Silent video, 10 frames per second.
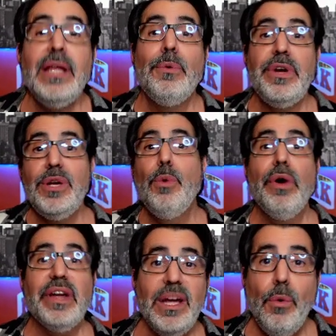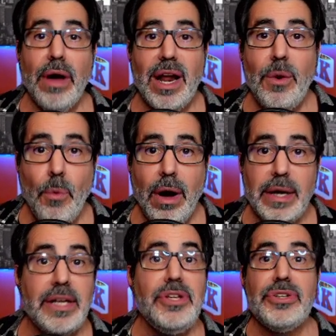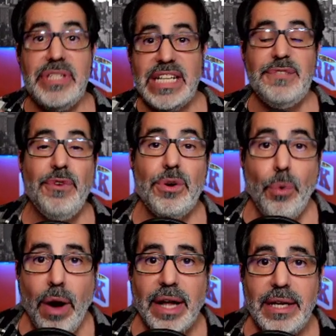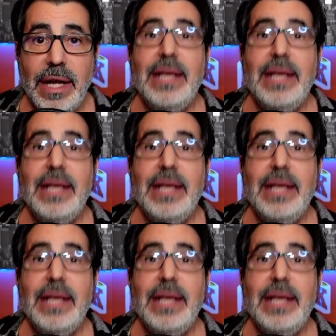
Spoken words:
When you're working one-on-one and you're 6'1",